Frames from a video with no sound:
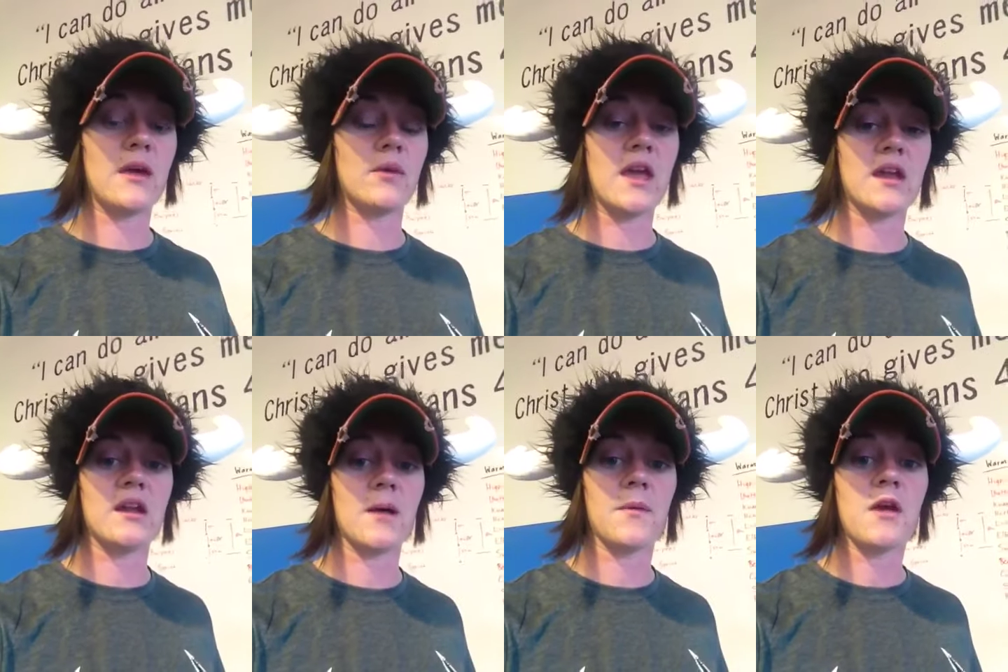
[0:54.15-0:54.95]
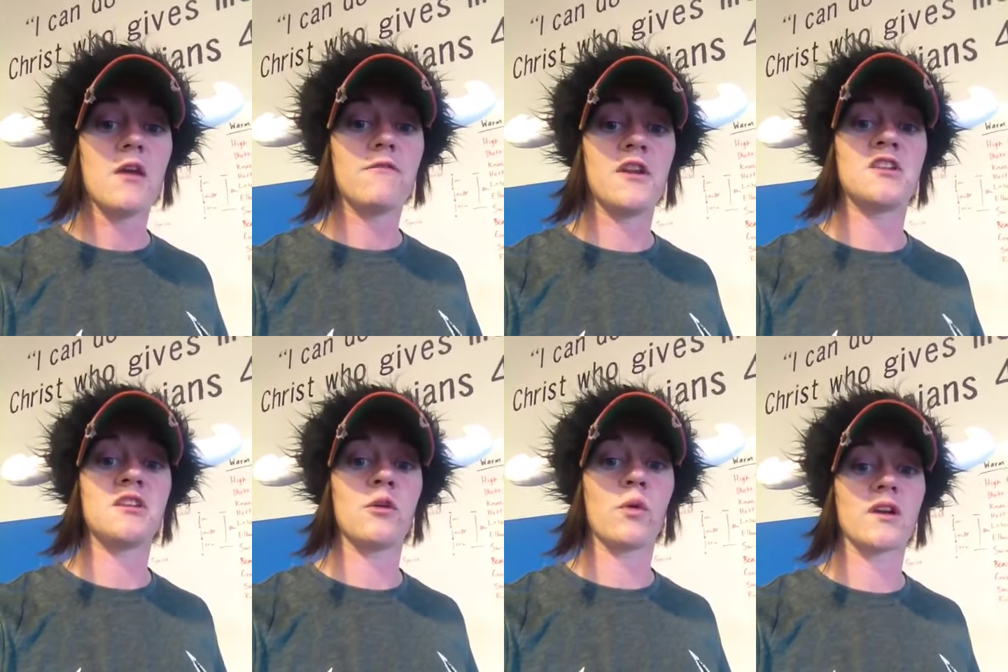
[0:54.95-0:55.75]
Then we ended up
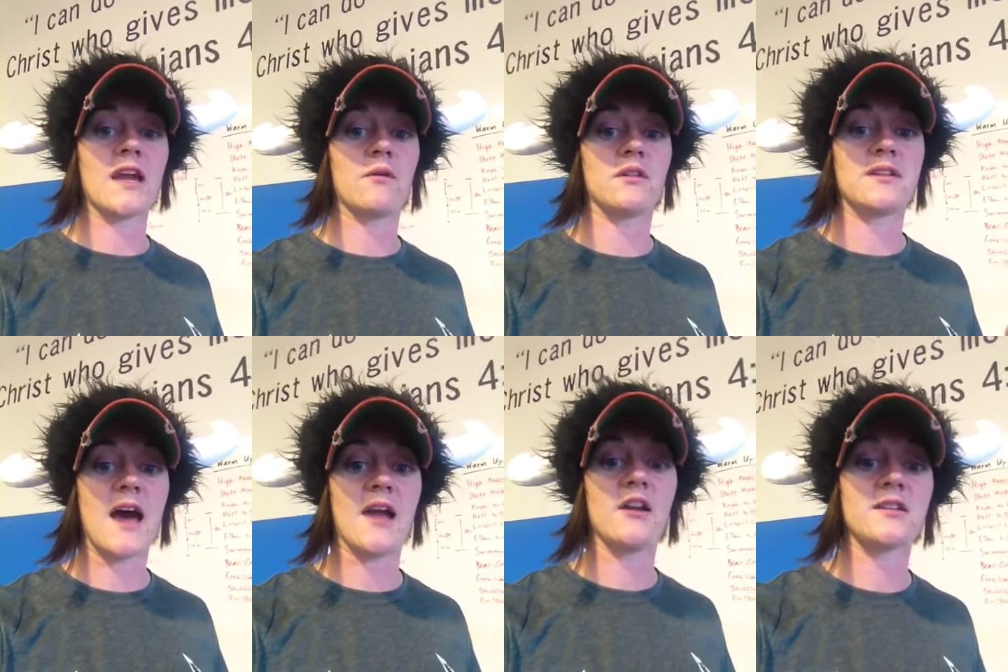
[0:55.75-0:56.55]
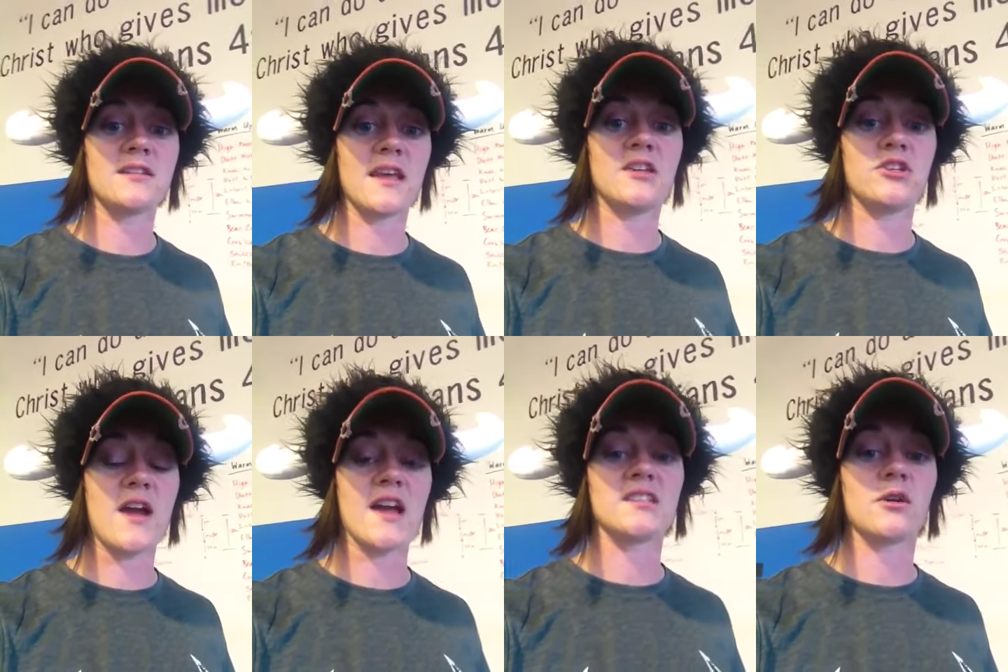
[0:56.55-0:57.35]
finishing the workout with tire sled
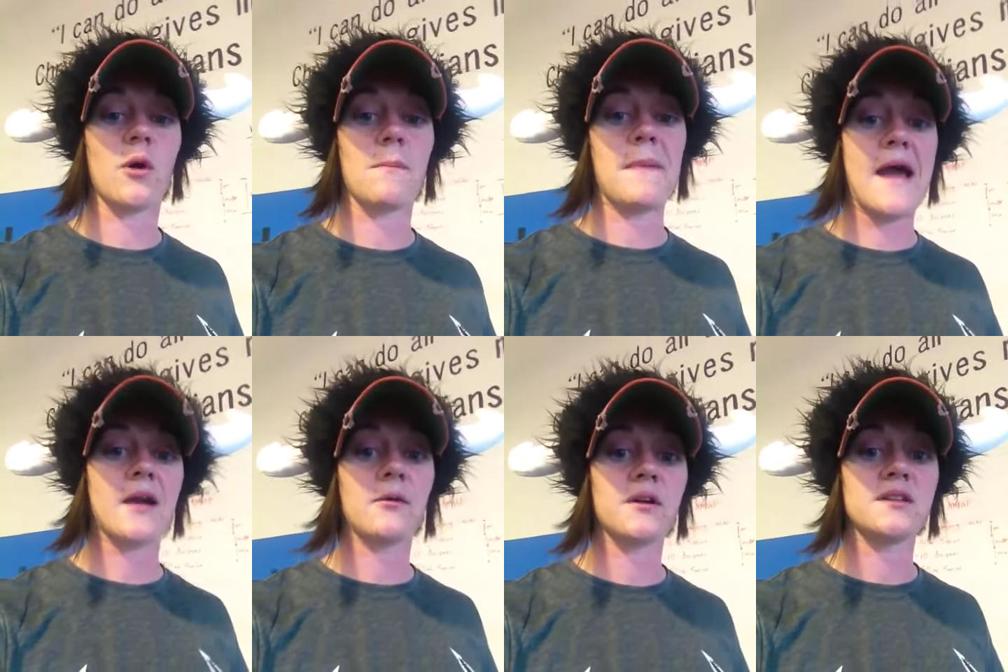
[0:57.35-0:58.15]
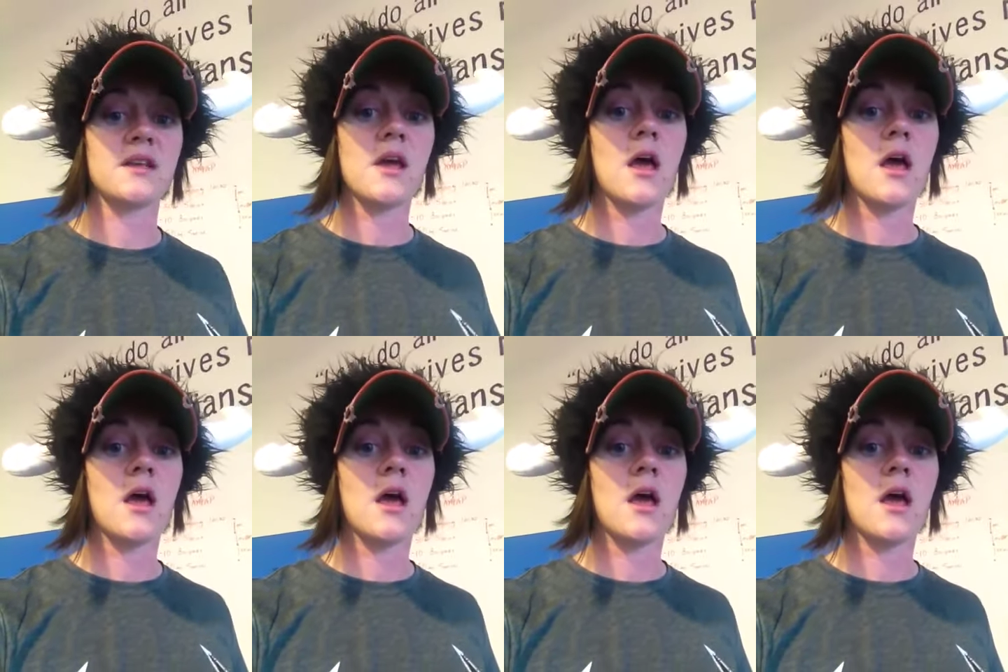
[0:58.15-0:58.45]
drags going backwards,